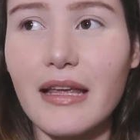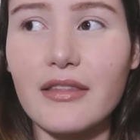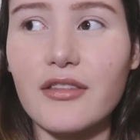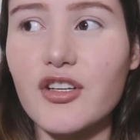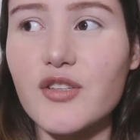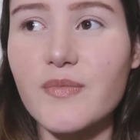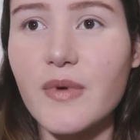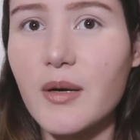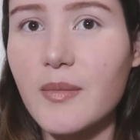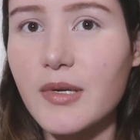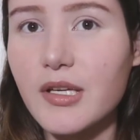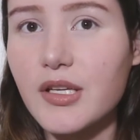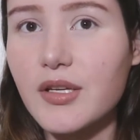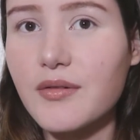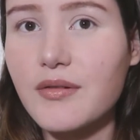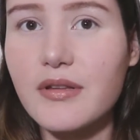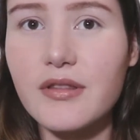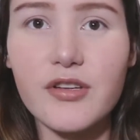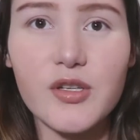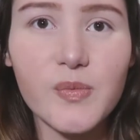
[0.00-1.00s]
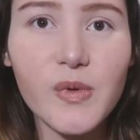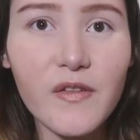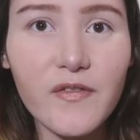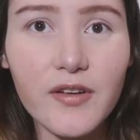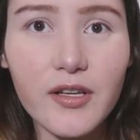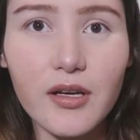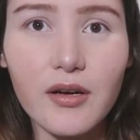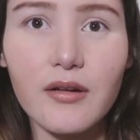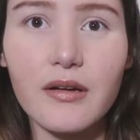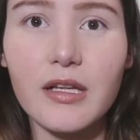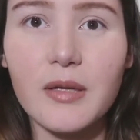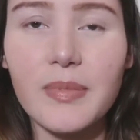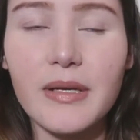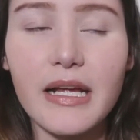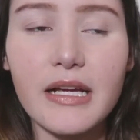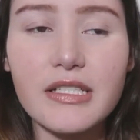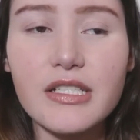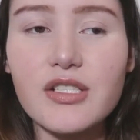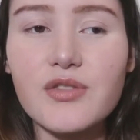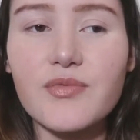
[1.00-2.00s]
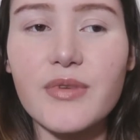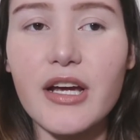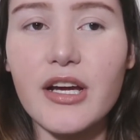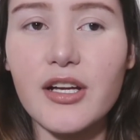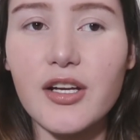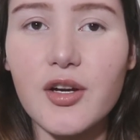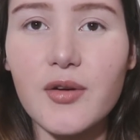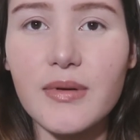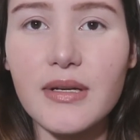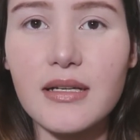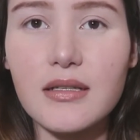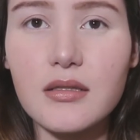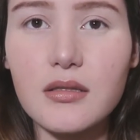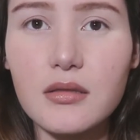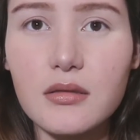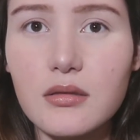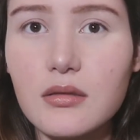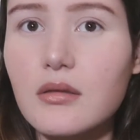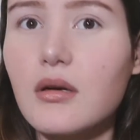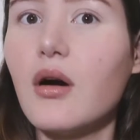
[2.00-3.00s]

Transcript: Like, there's barbecue and there's buffalo. And they'd be like, just regular wings.